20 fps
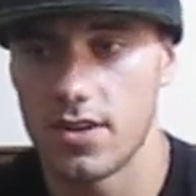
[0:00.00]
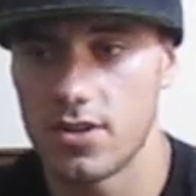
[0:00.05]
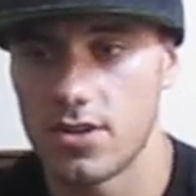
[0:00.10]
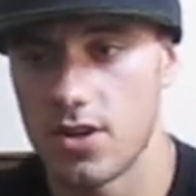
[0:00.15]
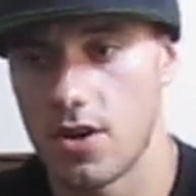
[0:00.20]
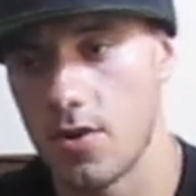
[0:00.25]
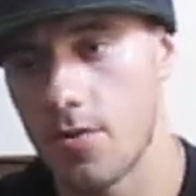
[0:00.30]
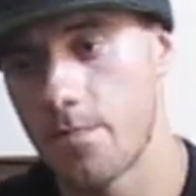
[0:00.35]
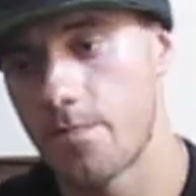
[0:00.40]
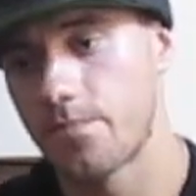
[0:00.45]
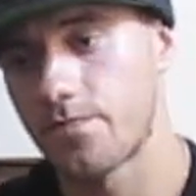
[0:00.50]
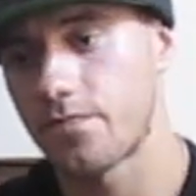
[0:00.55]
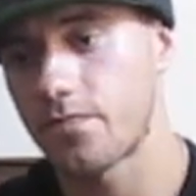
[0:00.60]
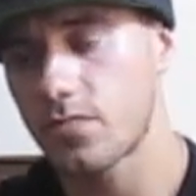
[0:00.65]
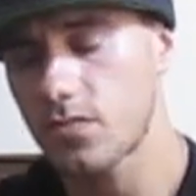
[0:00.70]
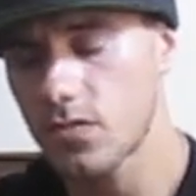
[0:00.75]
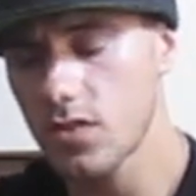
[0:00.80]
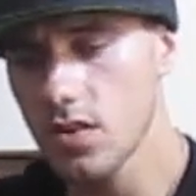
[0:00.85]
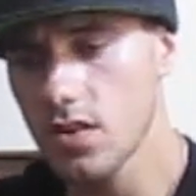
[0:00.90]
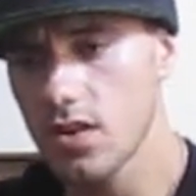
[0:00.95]
So
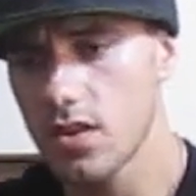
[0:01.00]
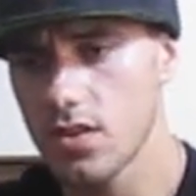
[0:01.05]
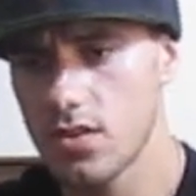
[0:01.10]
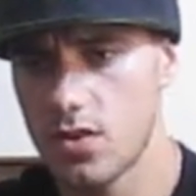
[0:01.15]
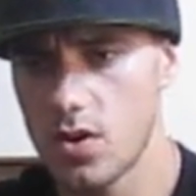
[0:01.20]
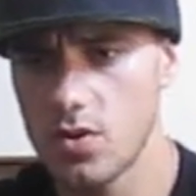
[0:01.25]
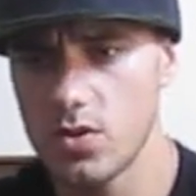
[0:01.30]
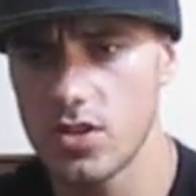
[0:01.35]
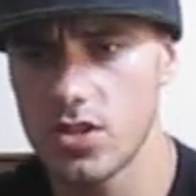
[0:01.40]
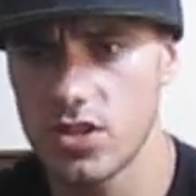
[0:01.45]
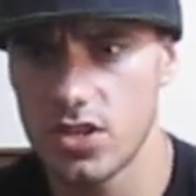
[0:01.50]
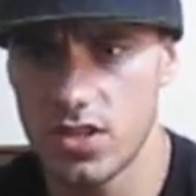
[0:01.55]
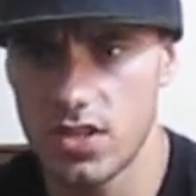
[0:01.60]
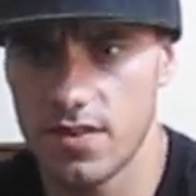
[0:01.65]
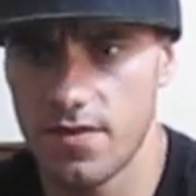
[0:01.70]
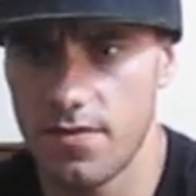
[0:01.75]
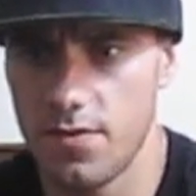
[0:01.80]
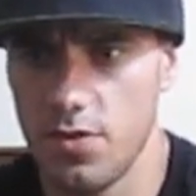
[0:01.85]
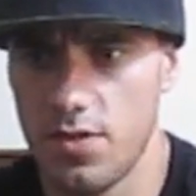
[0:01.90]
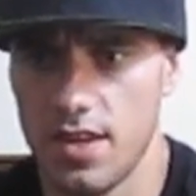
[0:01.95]
those are just
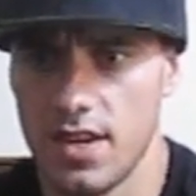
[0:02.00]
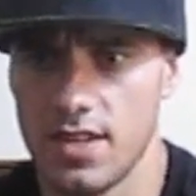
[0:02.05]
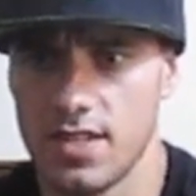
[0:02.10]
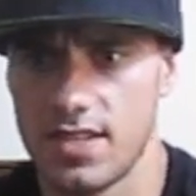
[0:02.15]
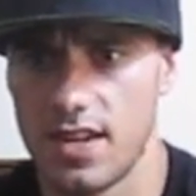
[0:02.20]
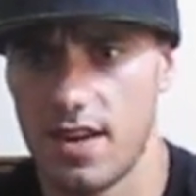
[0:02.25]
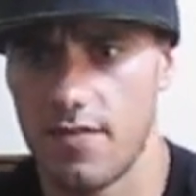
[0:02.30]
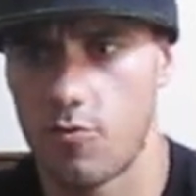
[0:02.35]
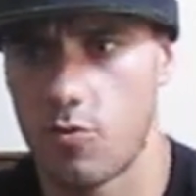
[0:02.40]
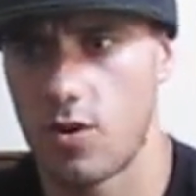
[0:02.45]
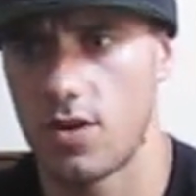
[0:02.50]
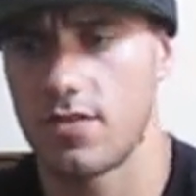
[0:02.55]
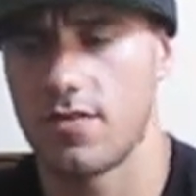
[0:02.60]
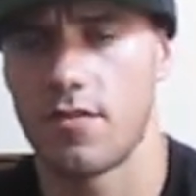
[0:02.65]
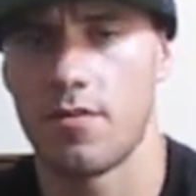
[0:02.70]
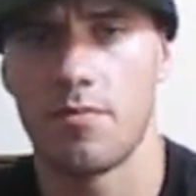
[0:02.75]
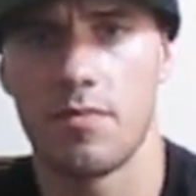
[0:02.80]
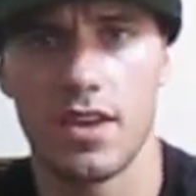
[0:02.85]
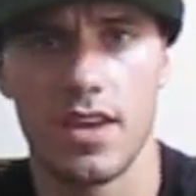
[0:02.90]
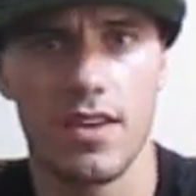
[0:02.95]
a few things that have worked
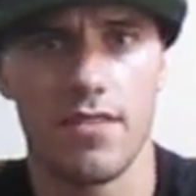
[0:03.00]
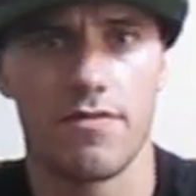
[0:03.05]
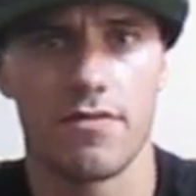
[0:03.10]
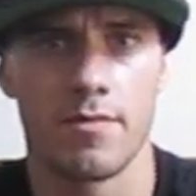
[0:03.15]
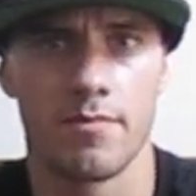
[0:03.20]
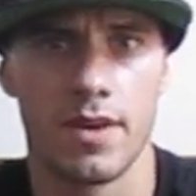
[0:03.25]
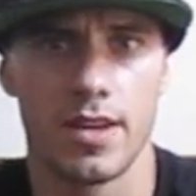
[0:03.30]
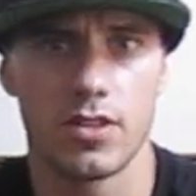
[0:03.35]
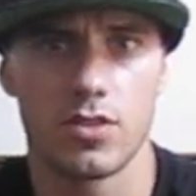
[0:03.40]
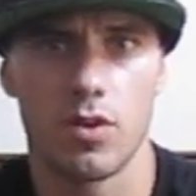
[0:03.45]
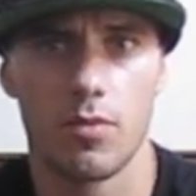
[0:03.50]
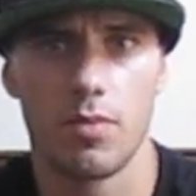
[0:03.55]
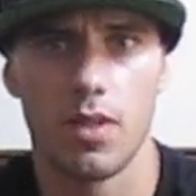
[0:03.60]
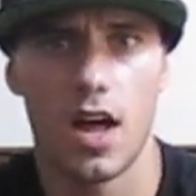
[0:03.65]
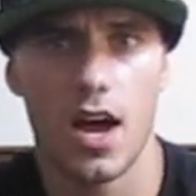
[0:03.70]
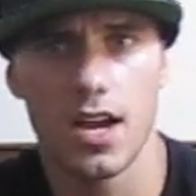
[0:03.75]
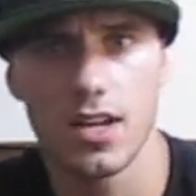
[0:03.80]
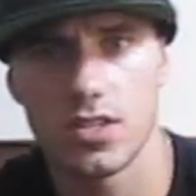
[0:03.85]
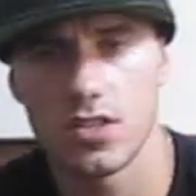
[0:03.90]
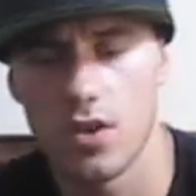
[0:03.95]
for me for mental
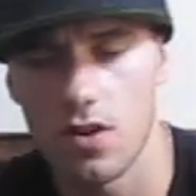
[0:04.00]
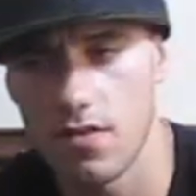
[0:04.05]
blocks